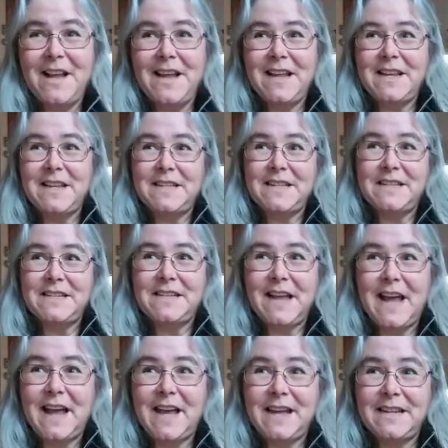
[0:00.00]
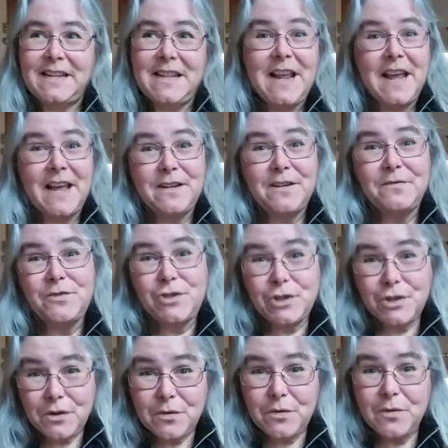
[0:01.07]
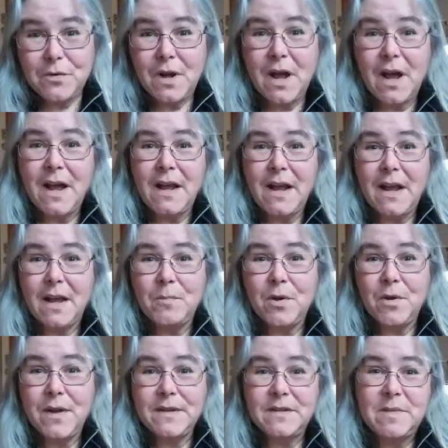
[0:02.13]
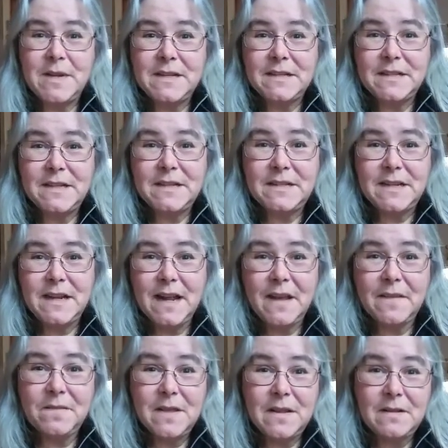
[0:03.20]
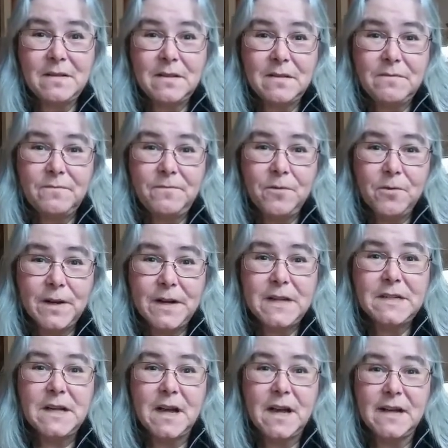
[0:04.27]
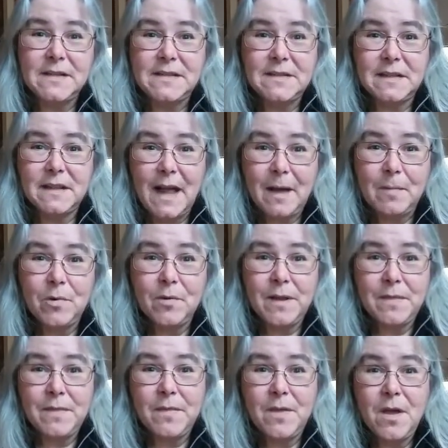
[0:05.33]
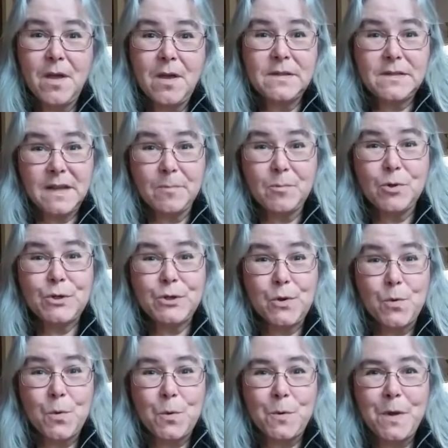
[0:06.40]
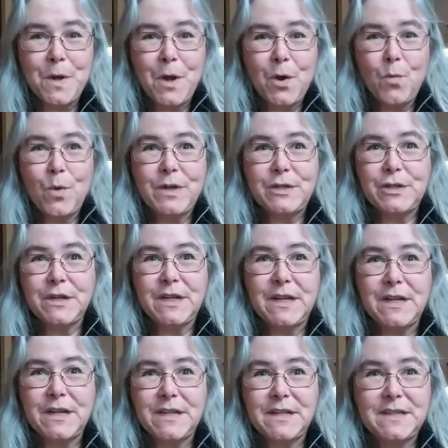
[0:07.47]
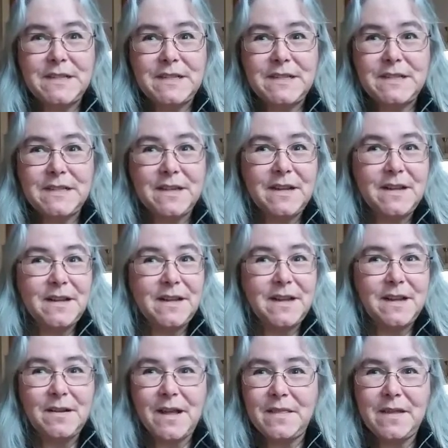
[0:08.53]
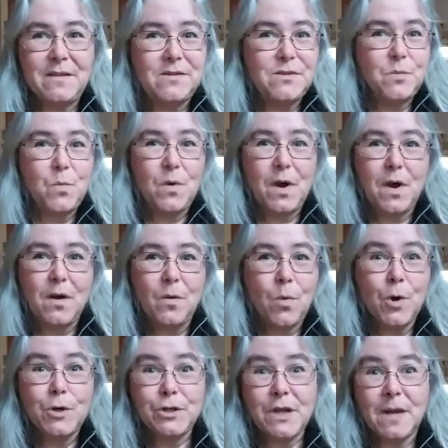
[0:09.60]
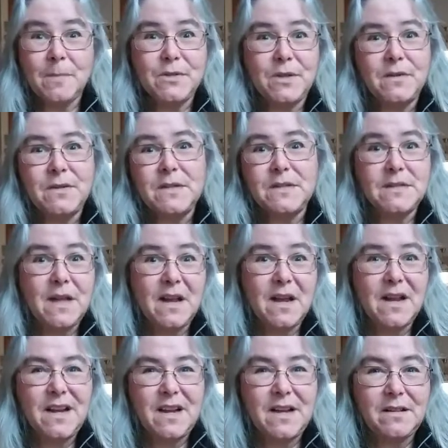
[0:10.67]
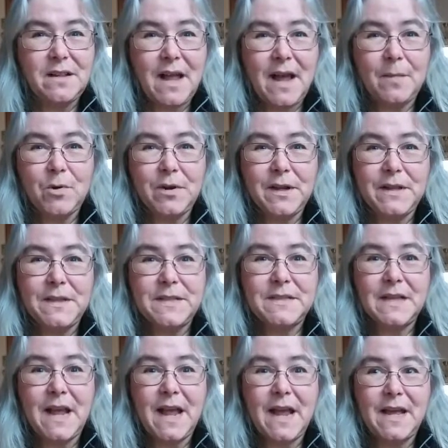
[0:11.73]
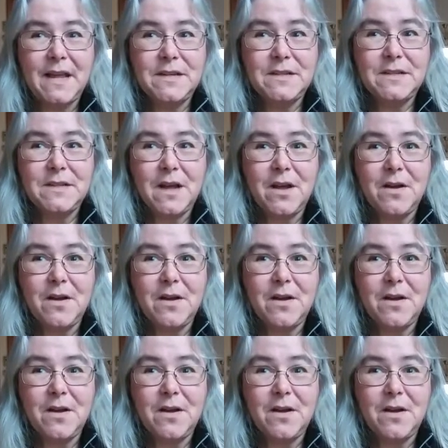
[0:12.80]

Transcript: is at the end of June, I am going to be assisting at the Veritas Labyrinth Summer School, which is there's workshops on designing labyrinths and